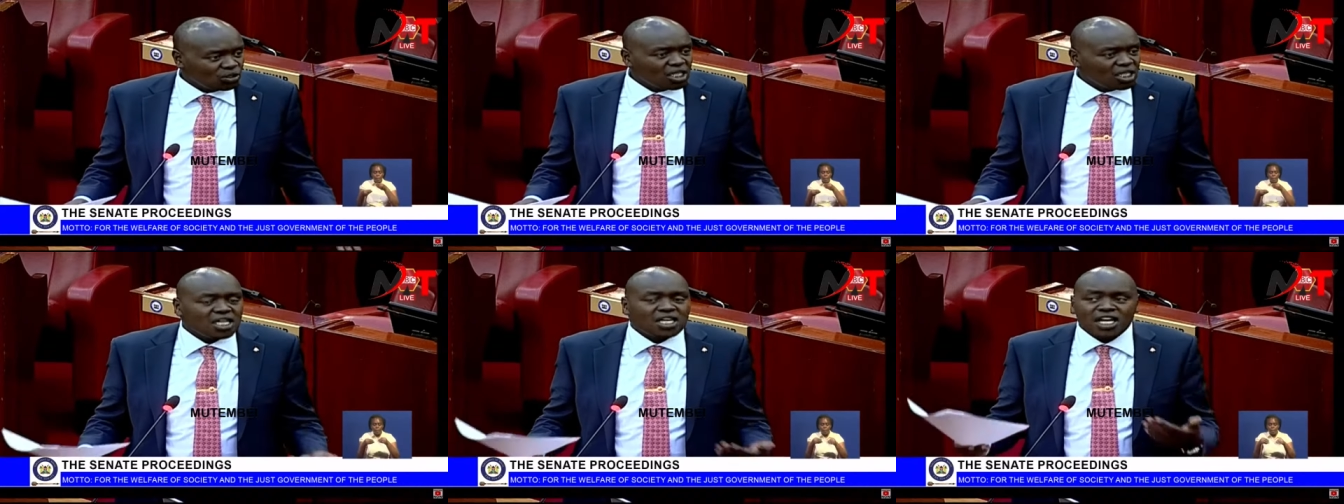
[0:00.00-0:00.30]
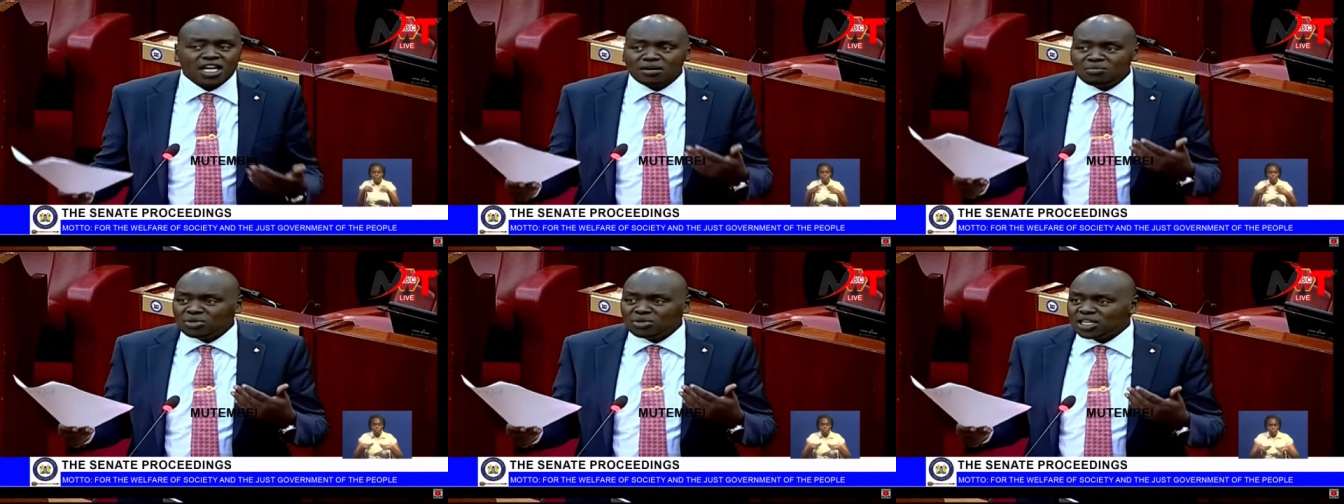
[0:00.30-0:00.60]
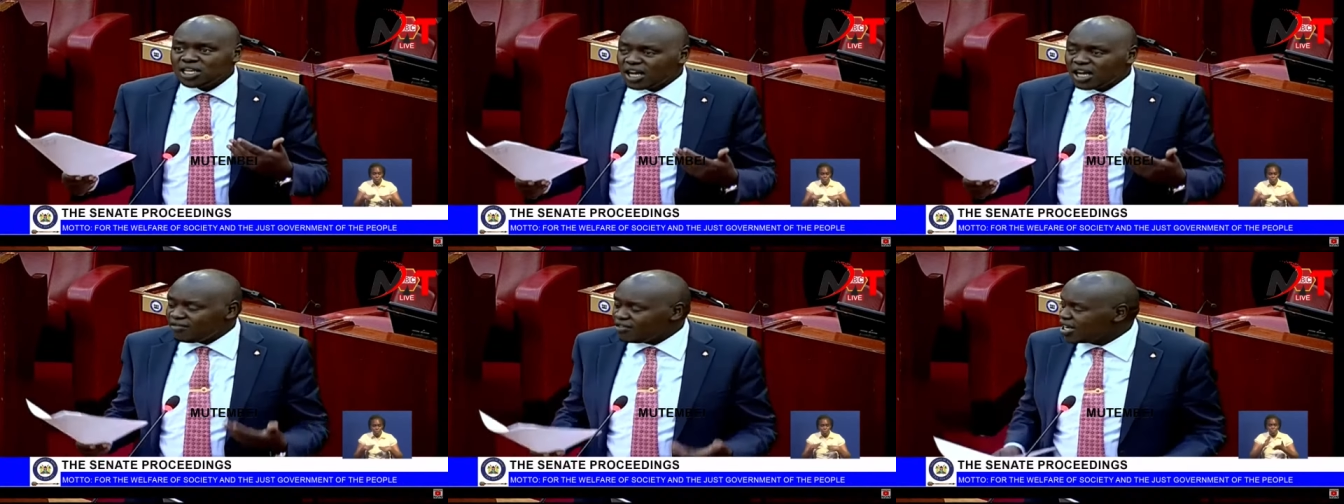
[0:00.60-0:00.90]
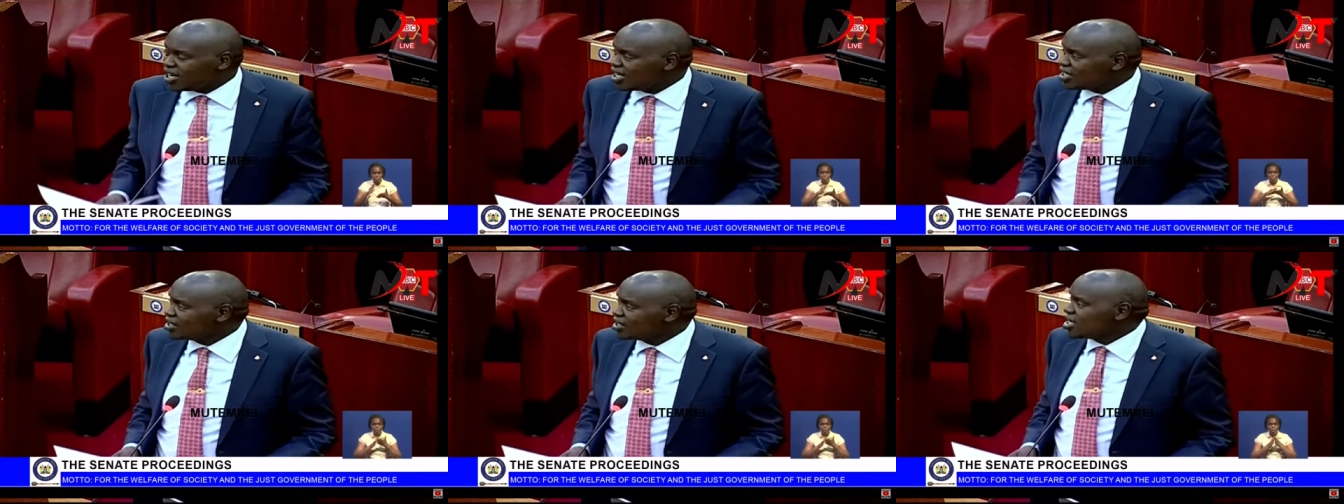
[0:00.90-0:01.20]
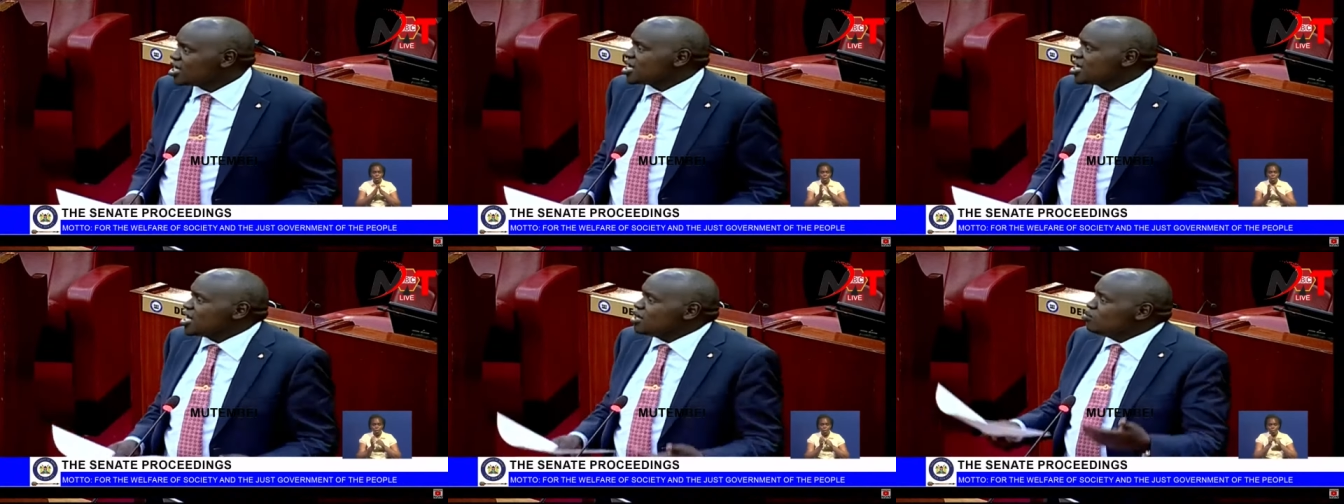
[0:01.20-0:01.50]
They can be
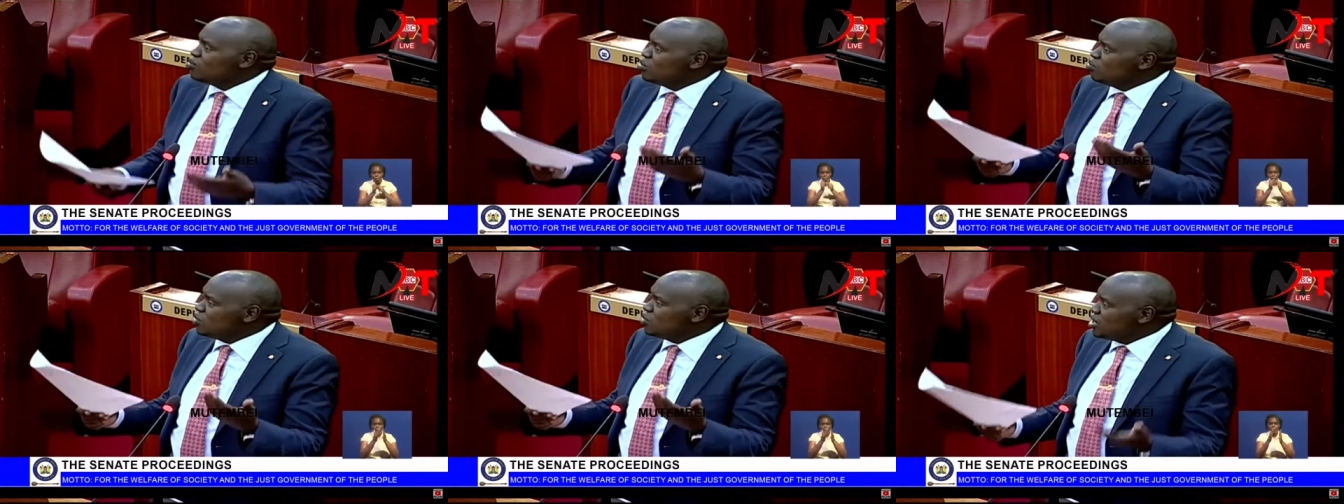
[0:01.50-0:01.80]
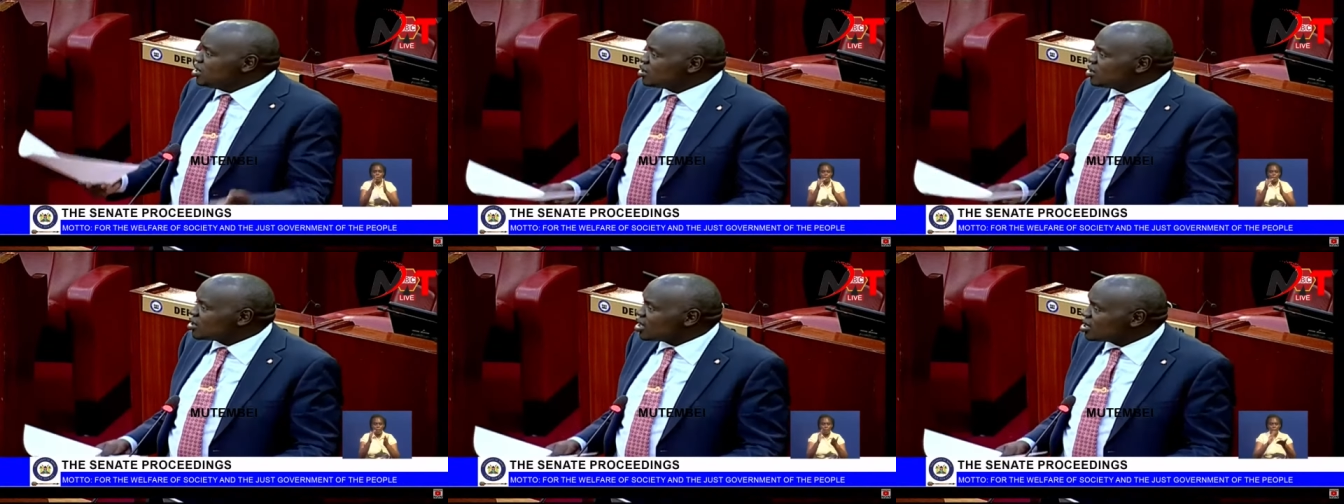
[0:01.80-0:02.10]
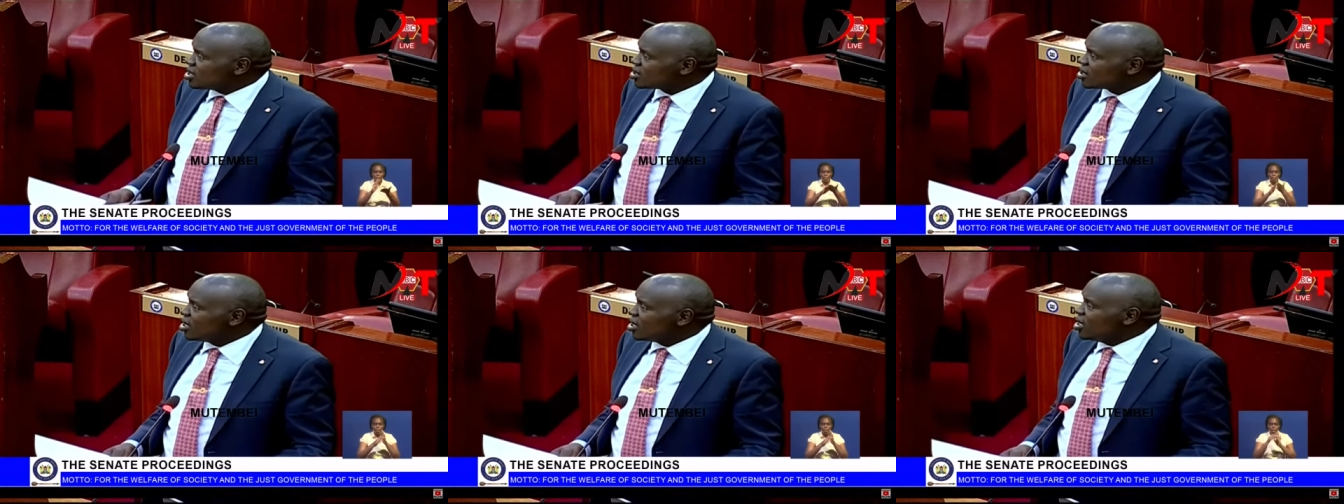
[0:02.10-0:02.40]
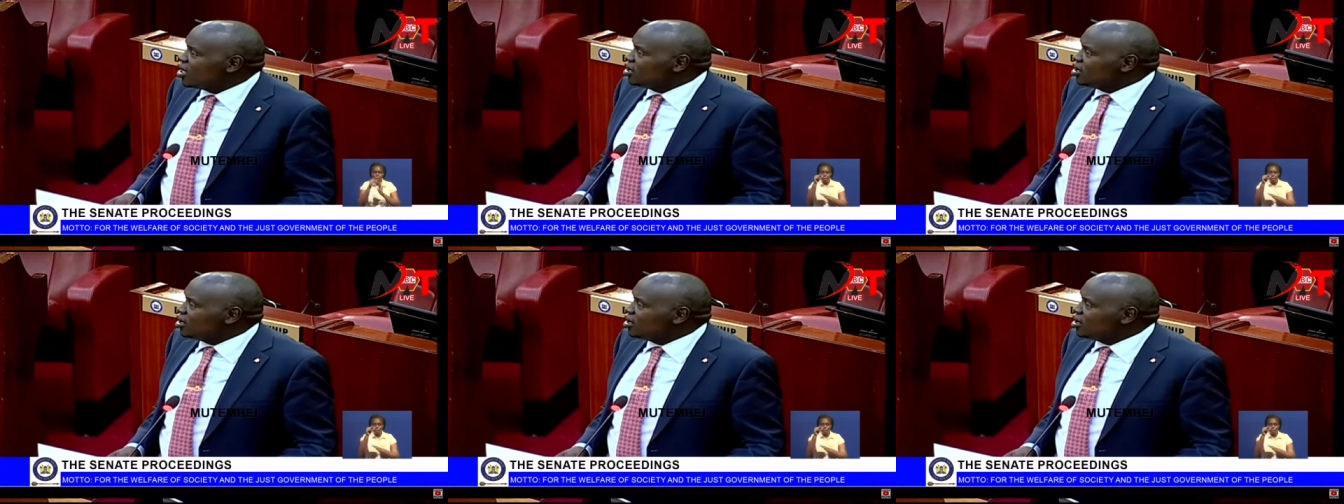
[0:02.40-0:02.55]
governors. They can be ministers.